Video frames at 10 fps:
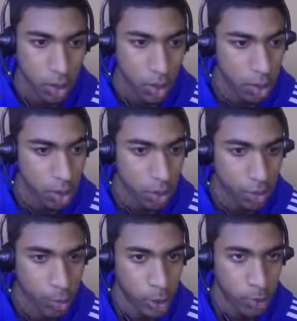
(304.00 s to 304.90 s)
So
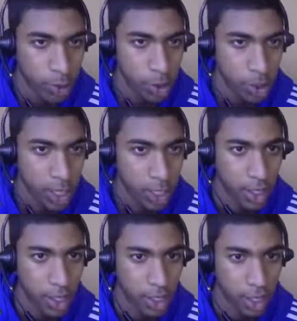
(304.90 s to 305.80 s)
if bishop here check
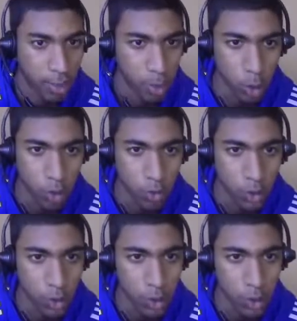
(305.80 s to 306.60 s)
and king moves,